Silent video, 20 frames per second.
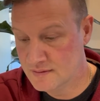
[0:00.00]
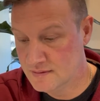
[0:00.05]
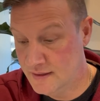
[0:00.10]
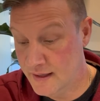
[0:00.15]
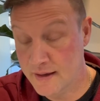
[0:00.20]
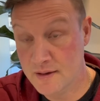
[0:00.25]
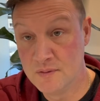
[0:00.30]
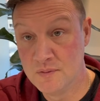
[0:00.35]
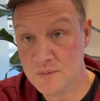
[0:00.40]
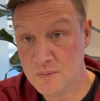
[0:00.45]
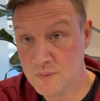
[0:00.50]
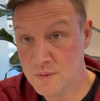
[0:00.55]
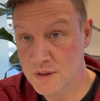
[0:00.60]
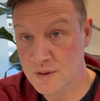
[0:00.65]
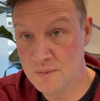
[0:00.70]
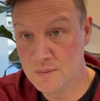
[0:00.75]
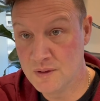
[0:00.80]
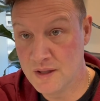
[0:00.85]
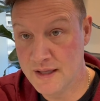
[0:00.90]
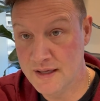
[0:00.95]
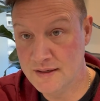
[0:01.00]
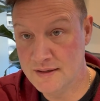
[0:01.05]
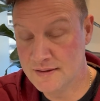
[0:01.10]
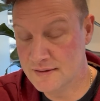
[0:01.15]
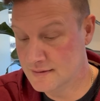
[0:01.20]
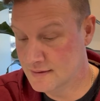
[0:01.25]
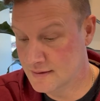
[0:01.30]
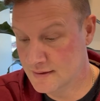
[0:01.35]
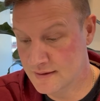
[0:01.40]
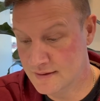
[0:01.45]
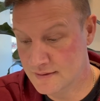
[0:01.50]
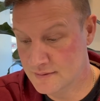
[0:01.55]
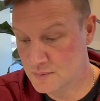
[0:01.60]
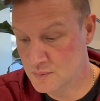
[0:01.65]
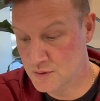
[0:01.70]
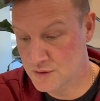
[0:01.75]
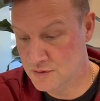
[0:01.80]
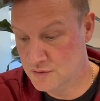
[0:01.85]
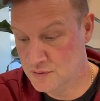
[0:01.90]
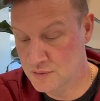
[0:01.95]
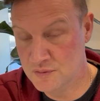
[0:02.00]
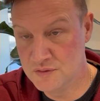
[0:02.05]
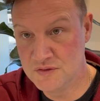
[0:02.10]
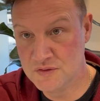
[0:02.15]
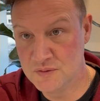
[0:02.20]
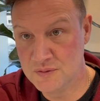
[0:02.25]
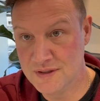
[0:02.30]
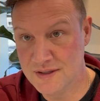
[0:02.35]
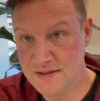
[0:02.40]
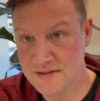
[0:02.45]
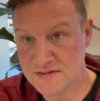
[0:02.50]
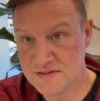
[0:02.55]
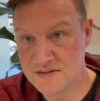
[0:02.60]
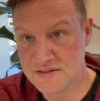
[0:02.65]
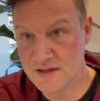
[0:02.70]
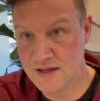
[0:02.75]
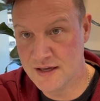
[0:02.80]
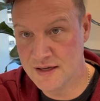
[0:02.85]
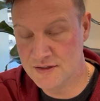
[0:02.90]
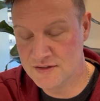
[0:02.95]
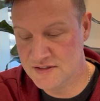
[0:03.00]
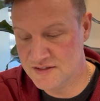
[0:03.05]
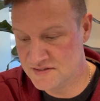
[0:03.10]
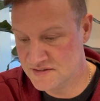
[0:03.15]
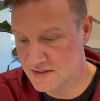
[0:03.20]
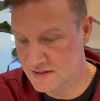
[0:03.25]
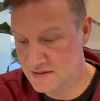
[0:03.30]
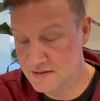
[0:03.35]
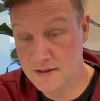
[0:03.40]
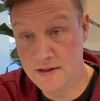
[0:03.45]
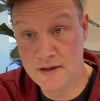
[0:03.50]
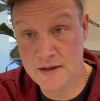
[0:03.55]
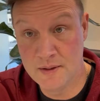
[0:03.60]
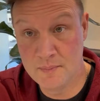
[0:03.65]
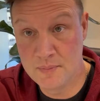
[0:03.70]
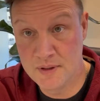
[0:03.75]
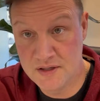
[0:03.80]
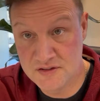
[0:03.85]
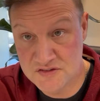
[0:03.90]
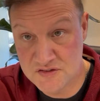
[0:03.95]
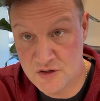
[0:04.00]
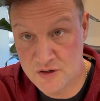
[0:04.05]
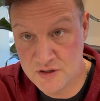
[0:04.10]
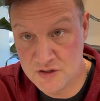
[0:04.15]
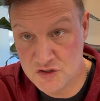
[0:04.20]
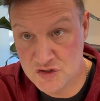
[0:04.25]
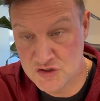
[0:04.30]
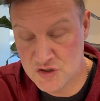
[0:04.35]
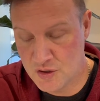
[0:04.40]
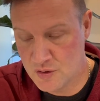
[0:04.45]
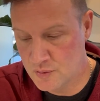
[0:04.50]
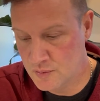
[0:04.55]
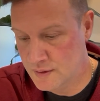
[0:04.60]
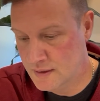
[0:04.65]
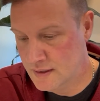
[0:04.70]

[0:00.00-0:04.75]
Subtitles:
Yeah, we don't like what you're doing to kids at Disney, but it's starting to show.